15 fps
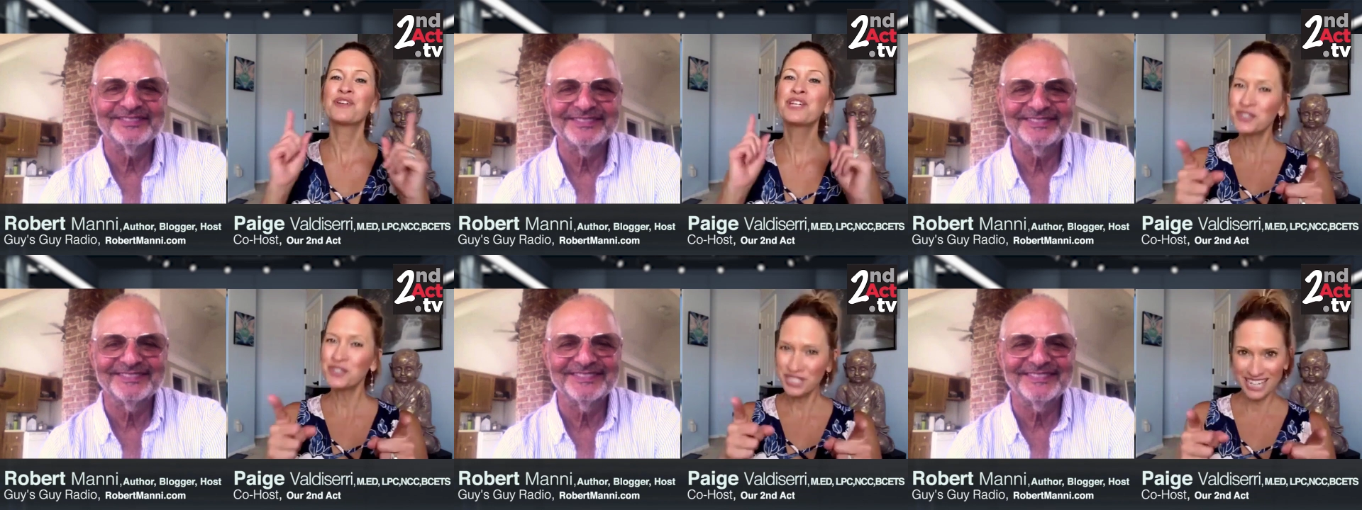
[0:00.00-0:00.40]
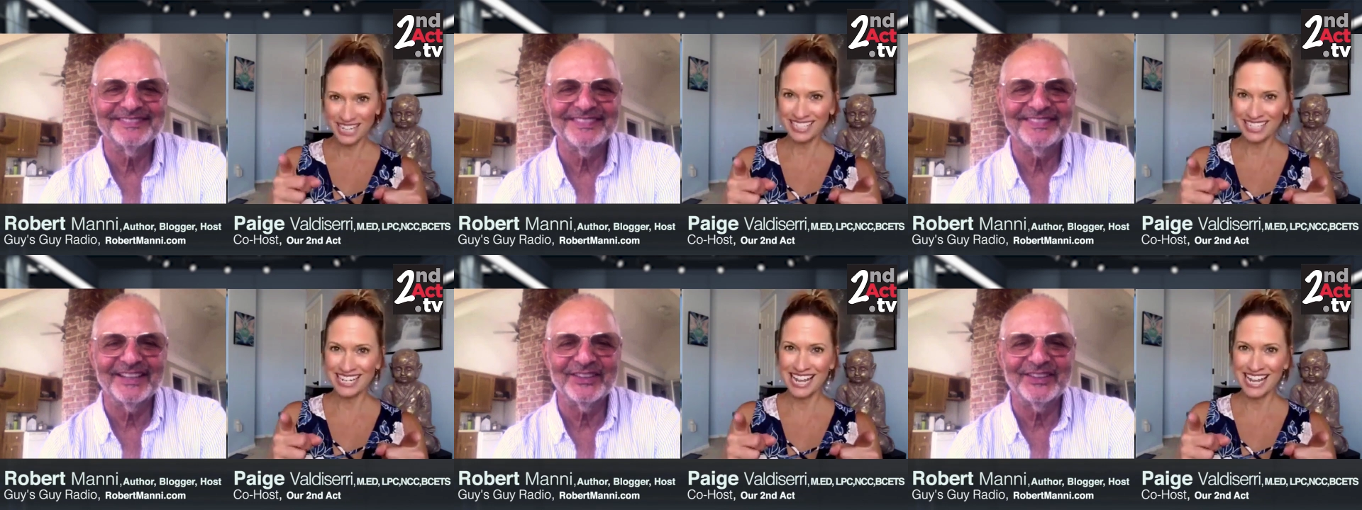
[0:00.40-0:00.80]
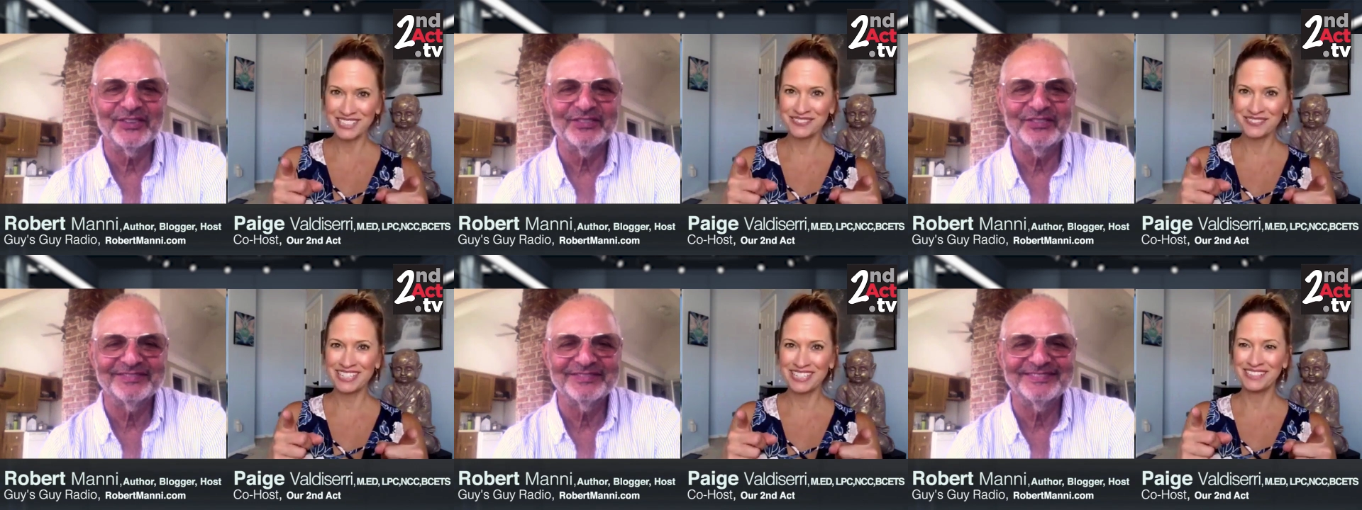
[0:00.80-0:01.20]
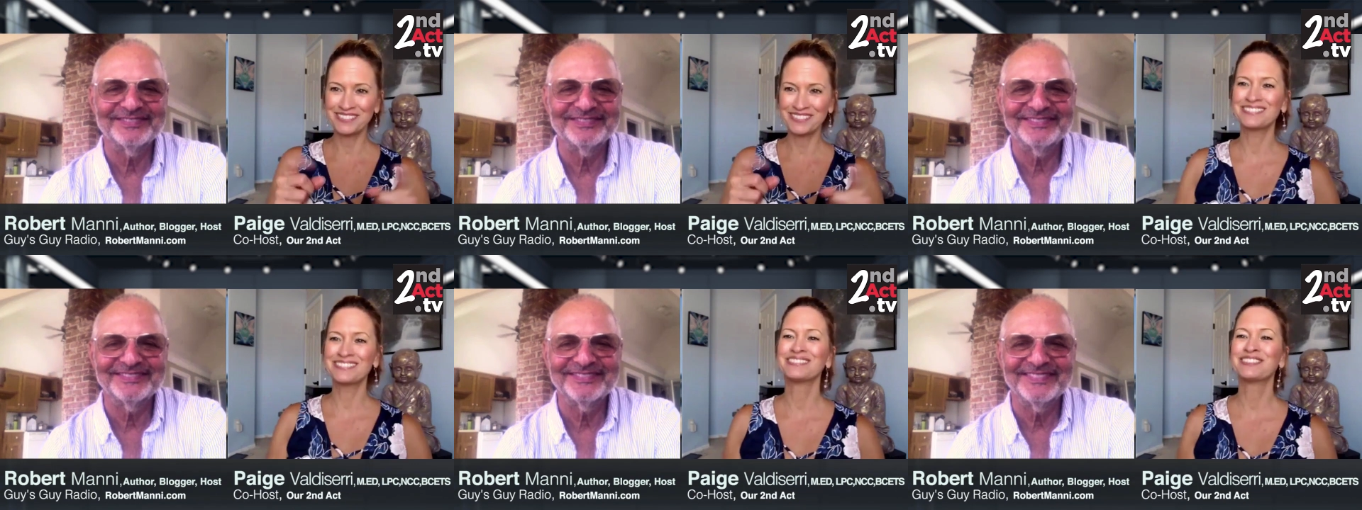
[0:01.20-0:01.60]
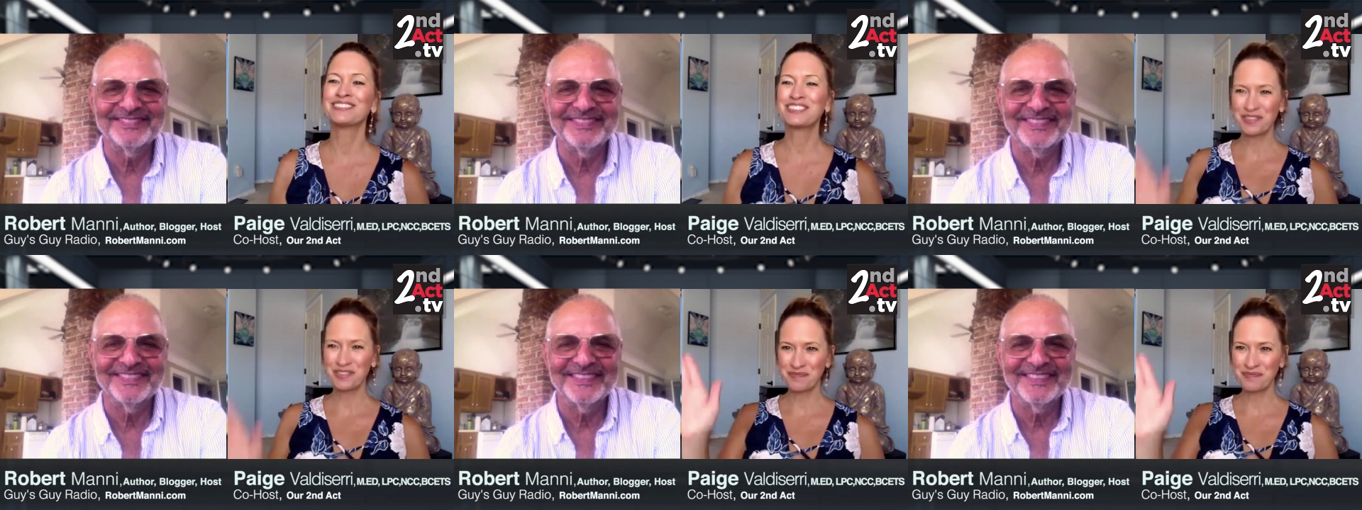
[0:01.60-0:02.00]
Speaker 1: For your second act of life.
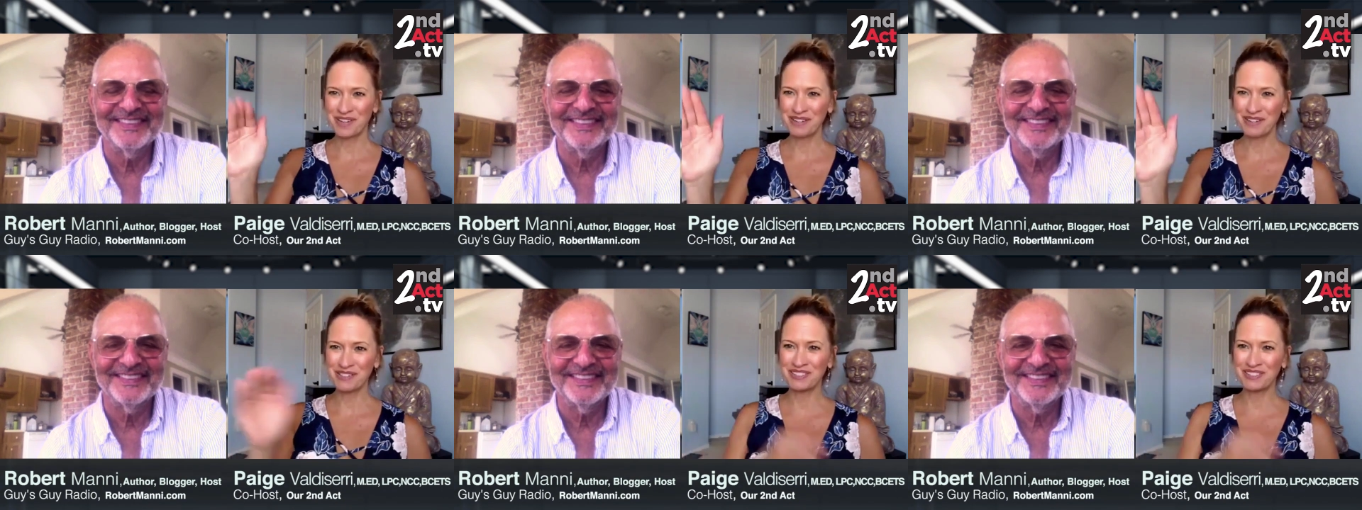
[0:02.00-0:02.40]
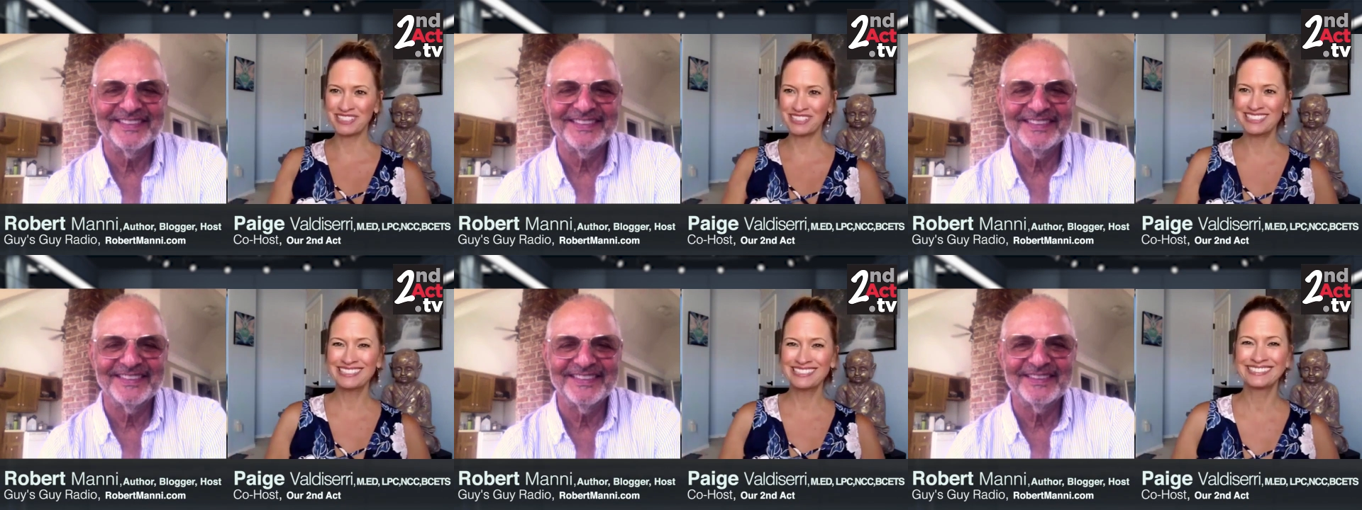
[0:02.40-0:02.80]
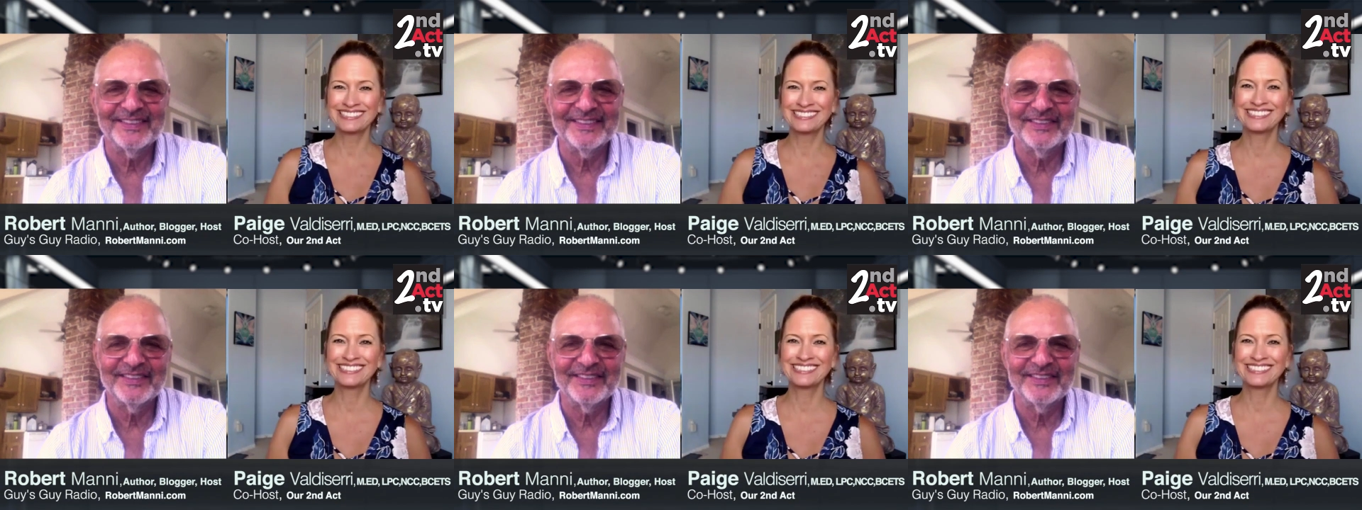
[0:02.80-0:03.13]
Bye, everyone.